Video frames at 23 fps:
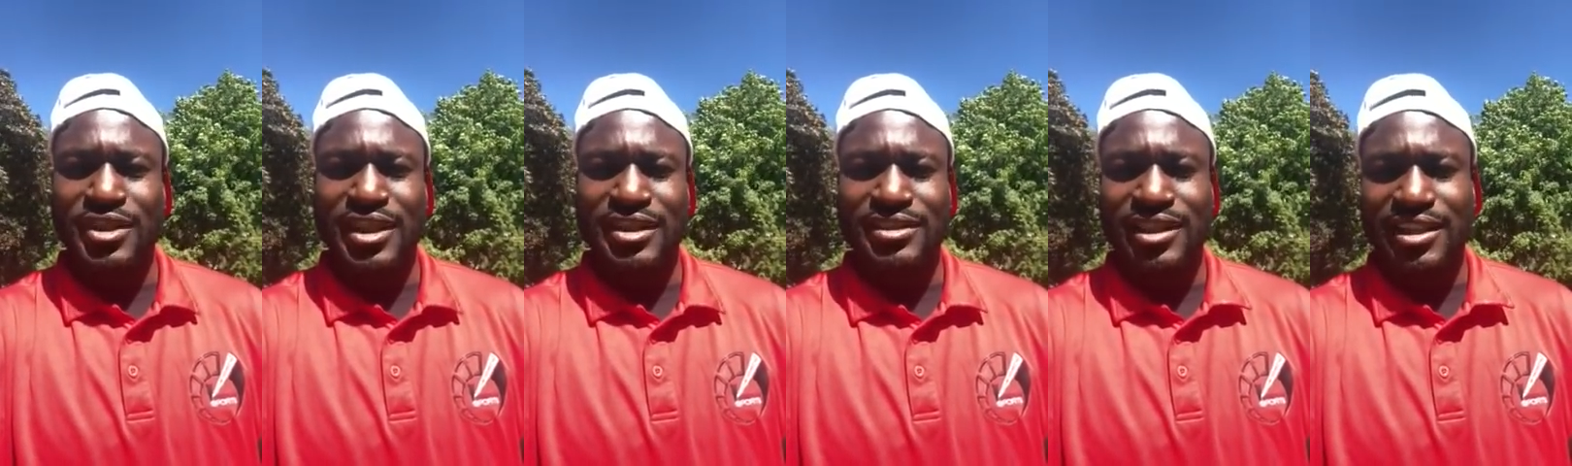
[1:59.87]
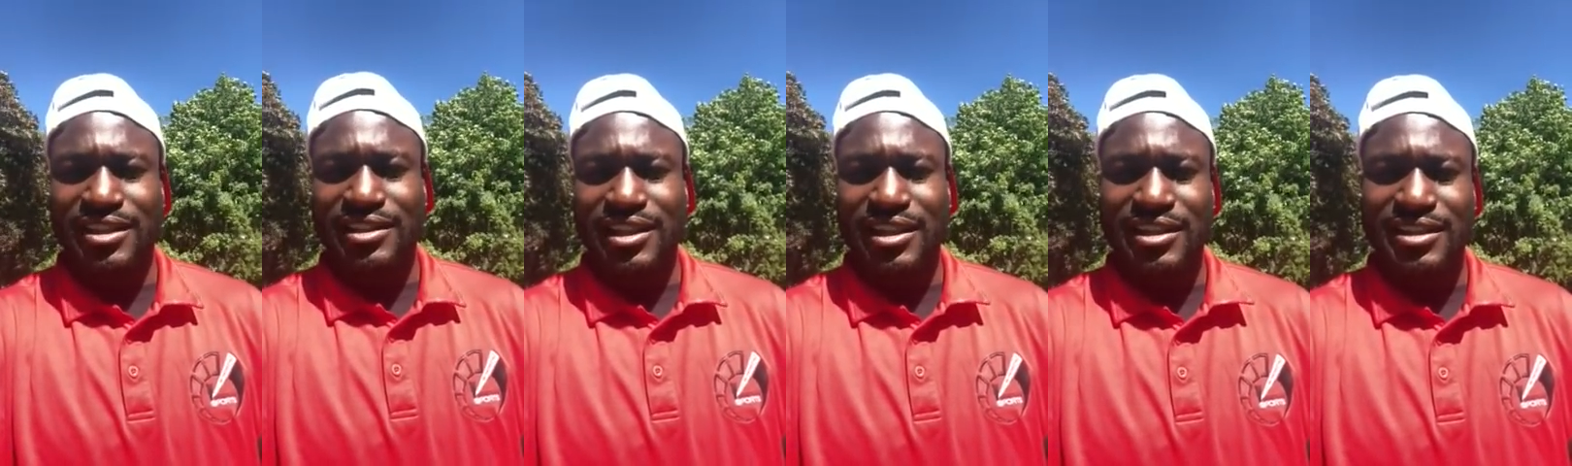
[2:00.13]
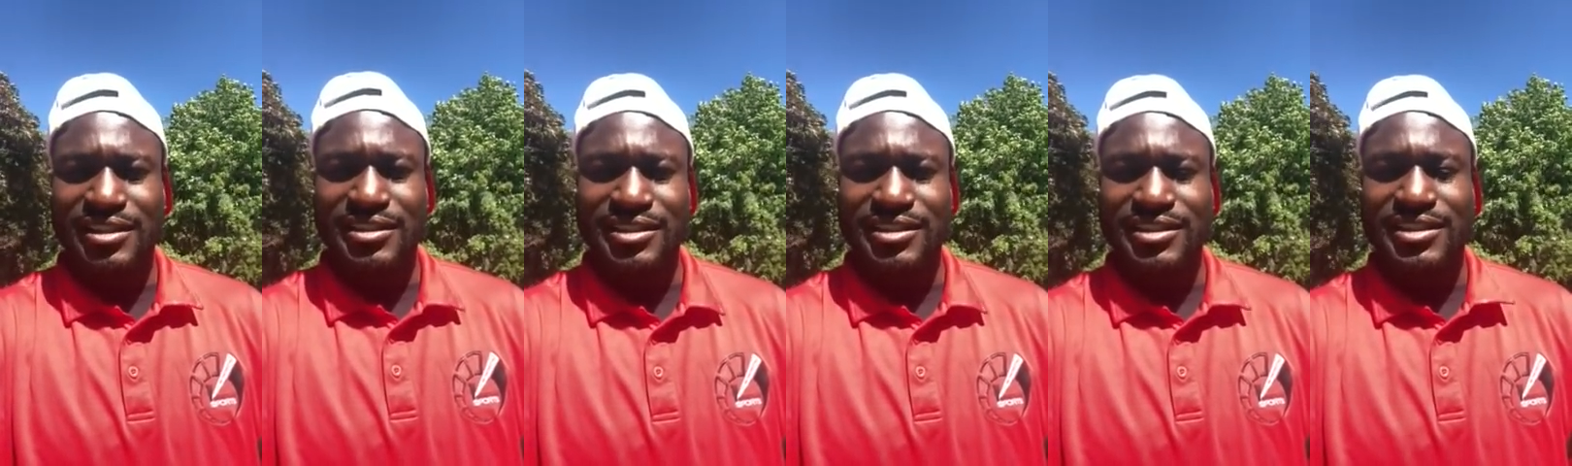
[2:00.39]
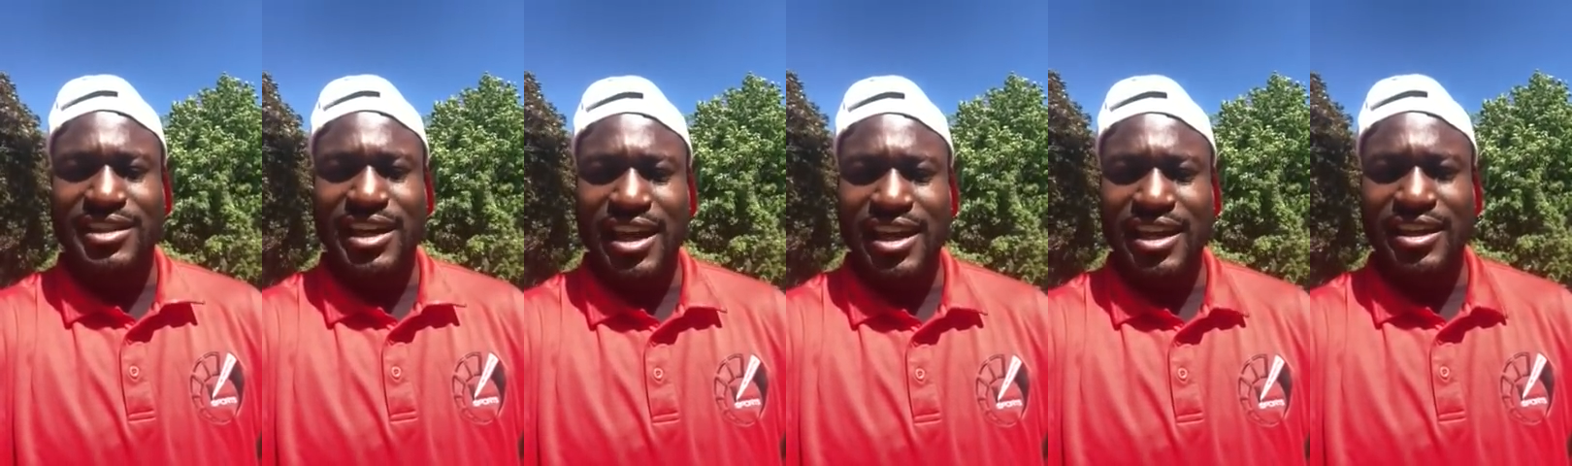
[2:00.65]
that they needed to
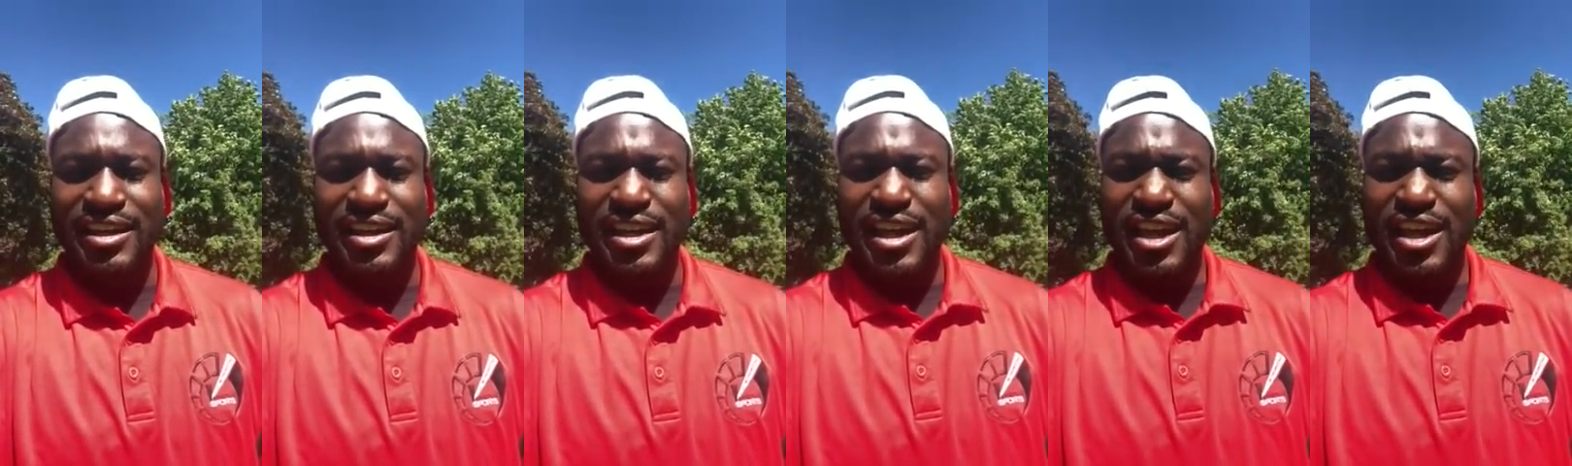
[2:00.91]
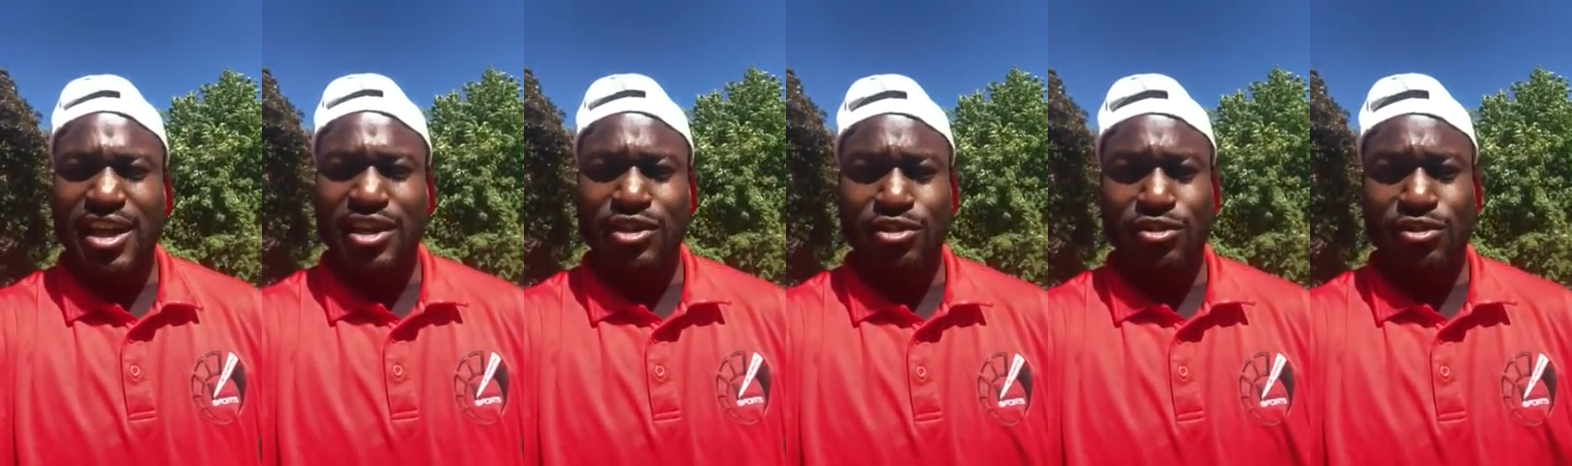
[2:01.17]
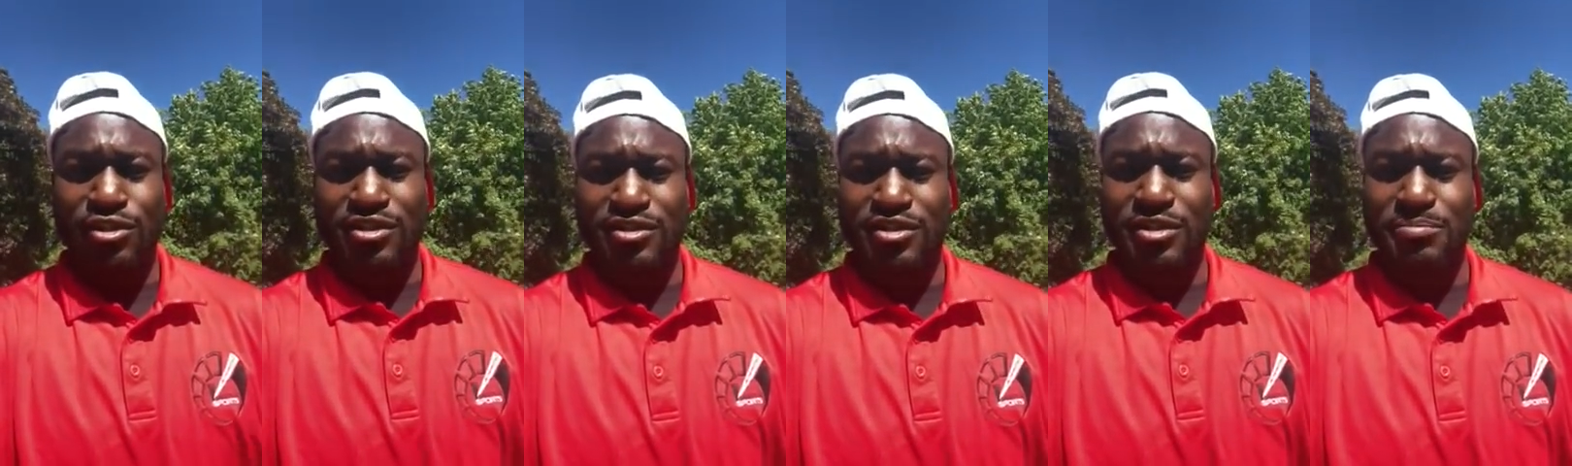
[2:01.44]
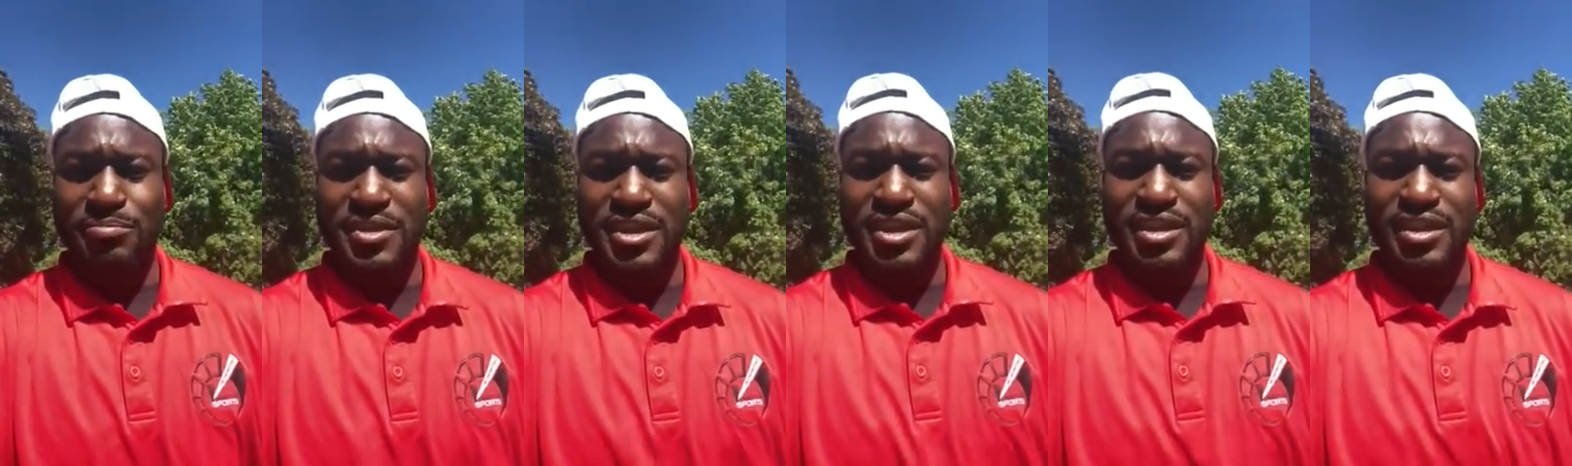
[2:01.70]
take in order
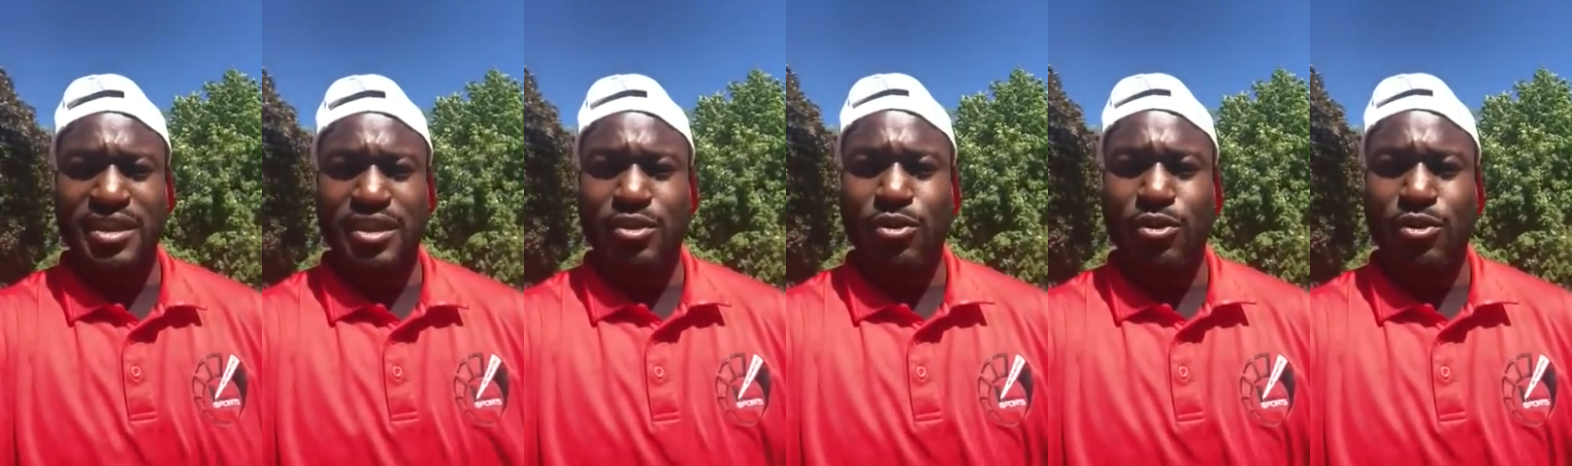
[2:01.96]
to be